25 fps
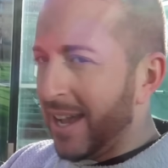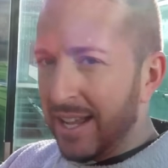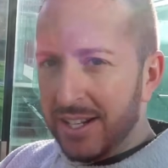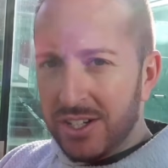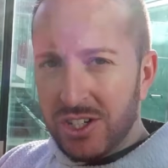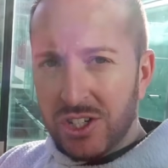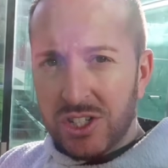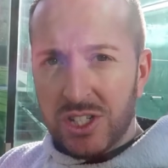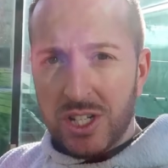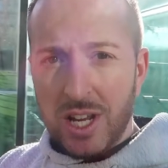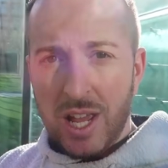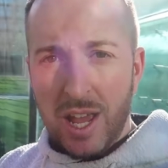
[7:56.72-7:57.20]

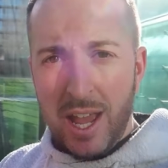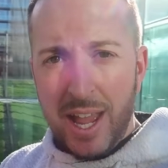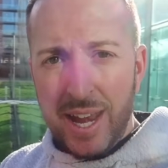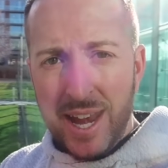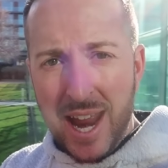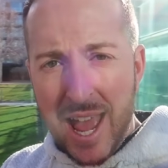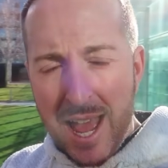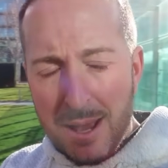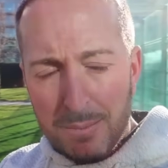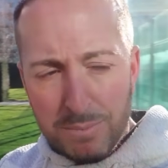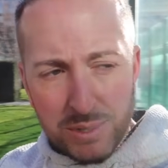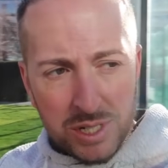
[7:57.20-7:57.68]
Just an
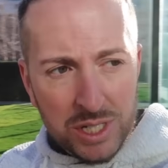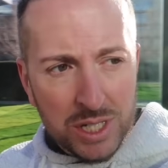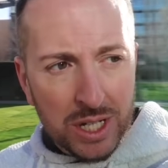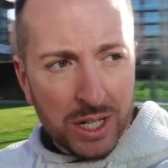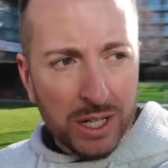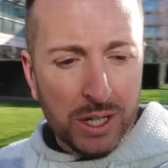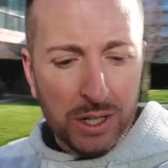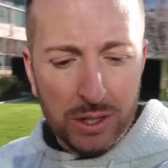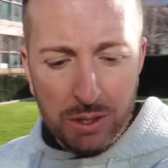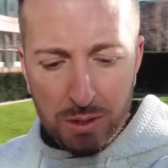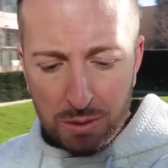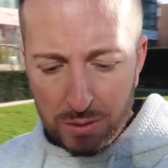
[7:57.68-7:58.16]

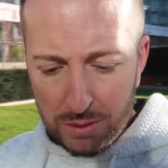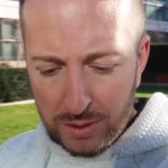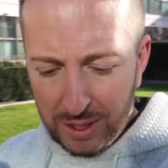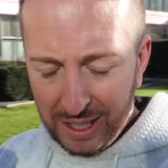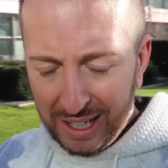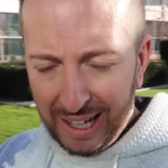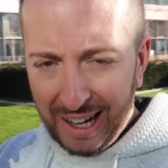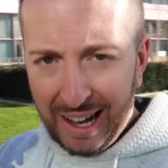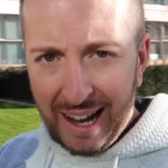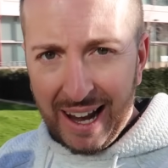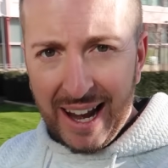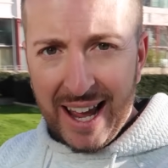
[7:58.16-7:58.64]
absolute
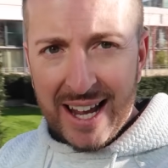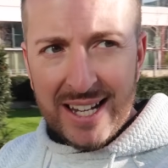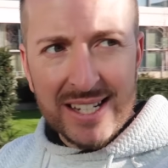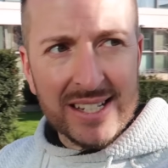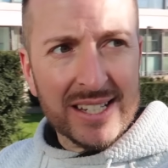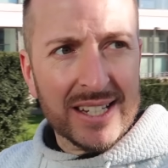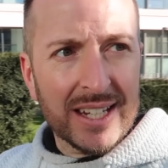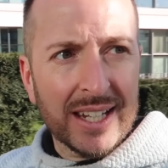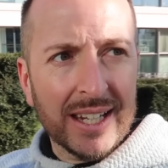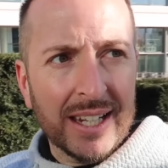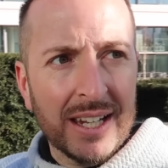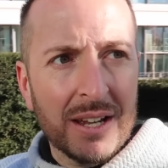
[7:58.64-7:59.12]

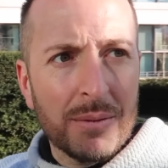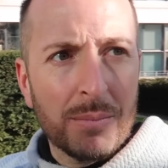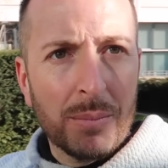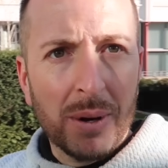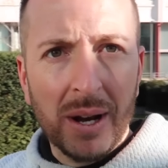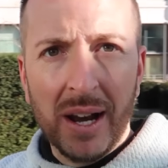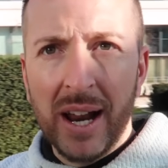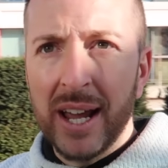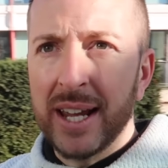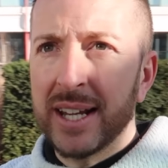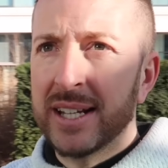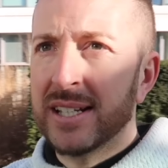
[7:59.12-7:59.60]
classy
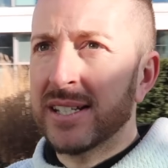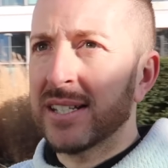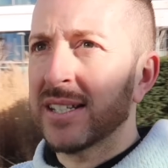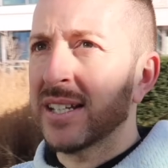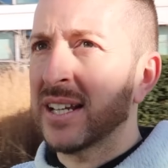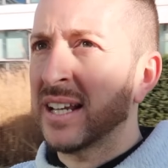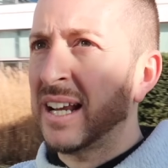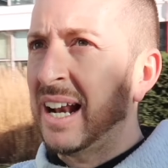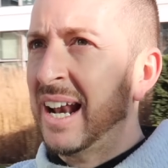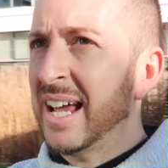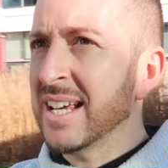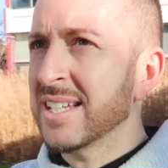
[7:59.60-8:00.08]
place,
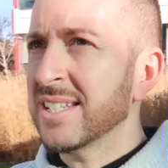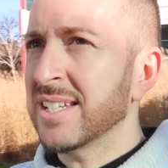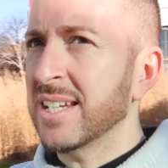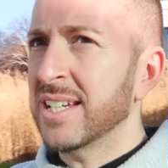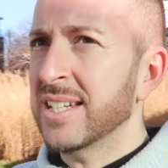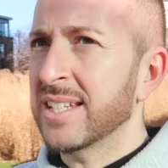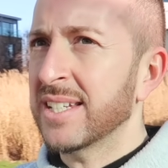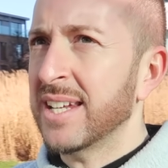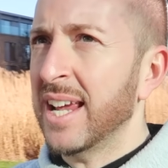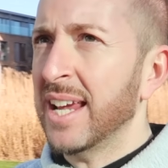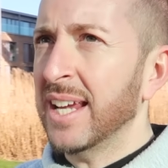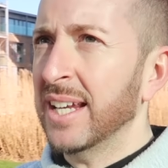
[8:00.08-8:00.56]
classy
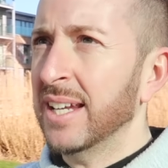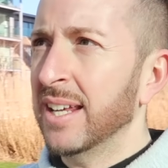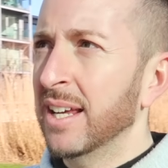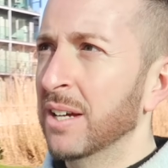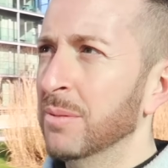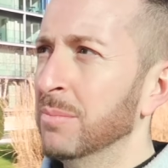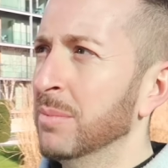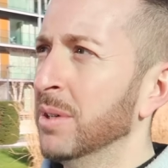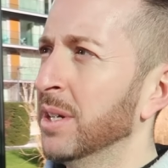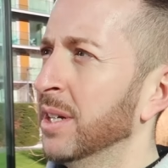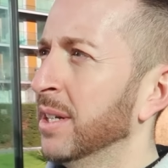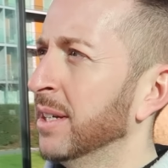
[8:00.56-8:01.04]

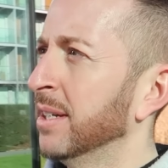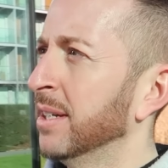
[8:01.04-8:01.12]
stadium.